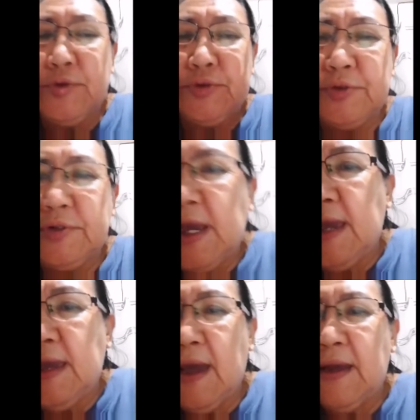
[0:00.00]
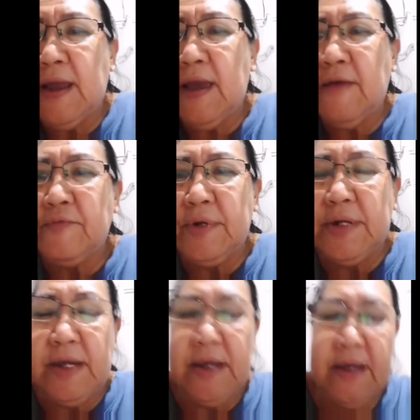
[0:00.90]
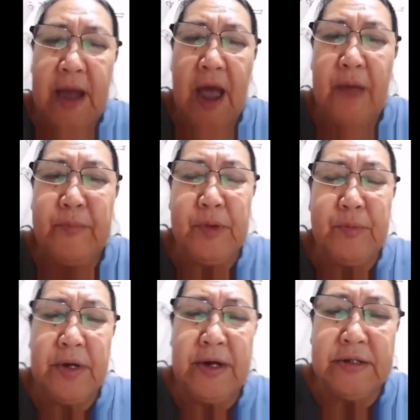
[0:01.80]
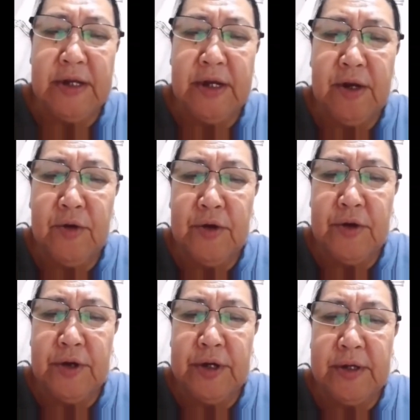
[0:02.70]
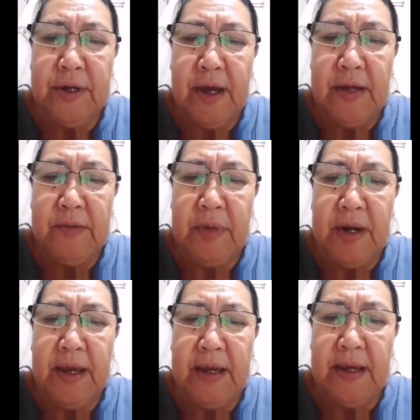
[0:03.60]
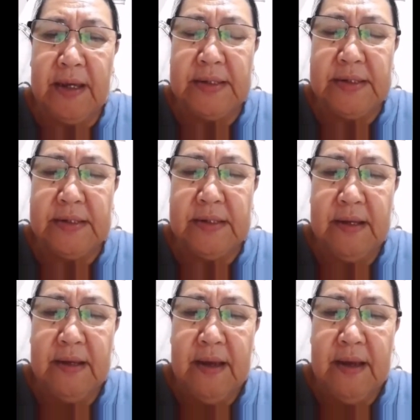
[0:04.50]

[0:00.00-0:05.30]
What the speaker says: today and every day. Happy birthday, Loy. God bless.